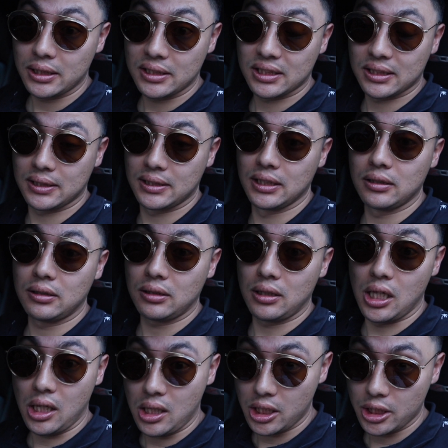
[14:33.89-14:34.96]
It's still
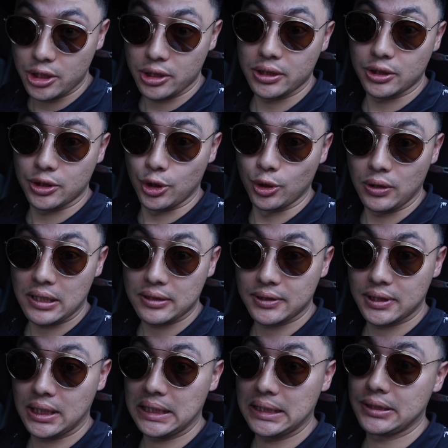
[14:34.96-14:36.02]
102
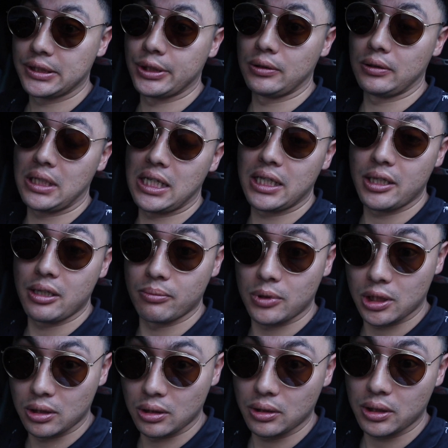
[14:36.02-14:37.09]
outside, so I am
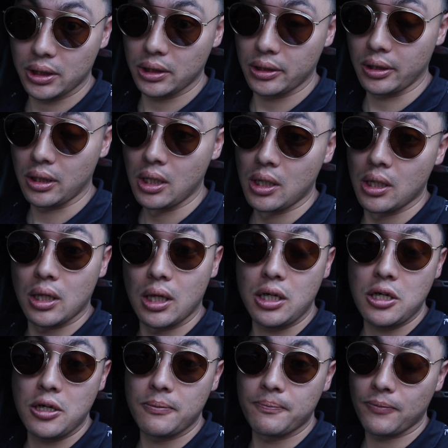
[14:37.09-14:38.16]
cooking.
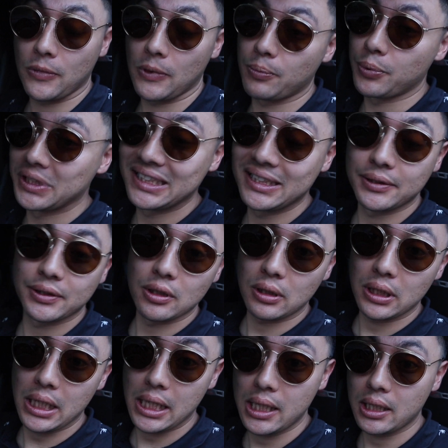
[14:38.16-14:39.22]
Please go
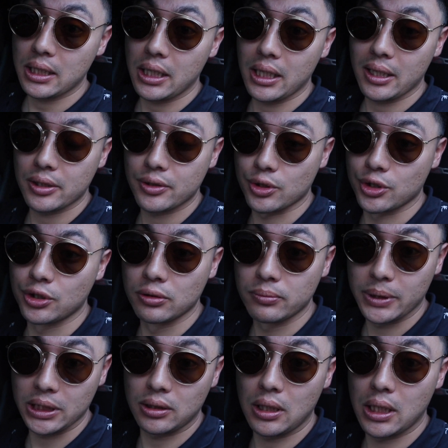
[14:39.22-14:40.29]
ahead and shoot
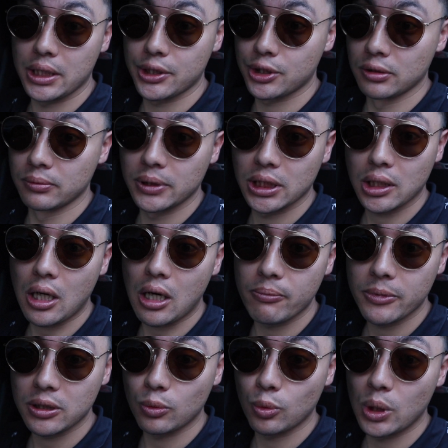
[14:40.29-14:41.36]
me a like, shoot me a
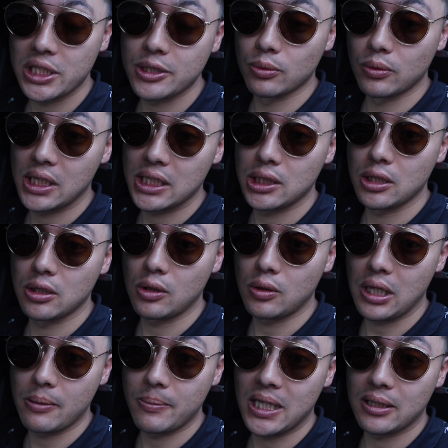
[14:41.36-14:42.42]
comment. What do you want to
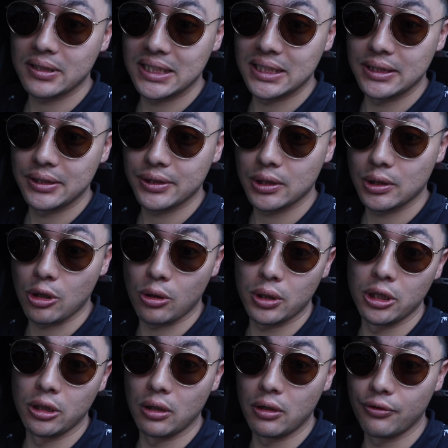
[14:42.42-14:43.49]
know about these
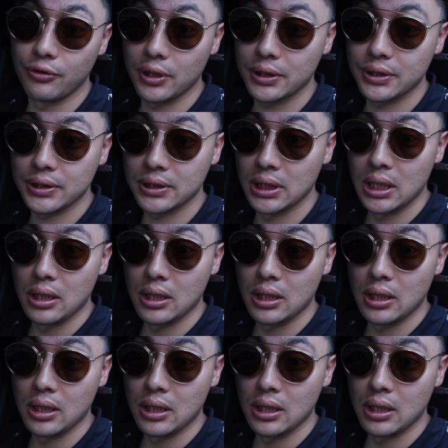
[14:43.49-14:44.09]
coilovers?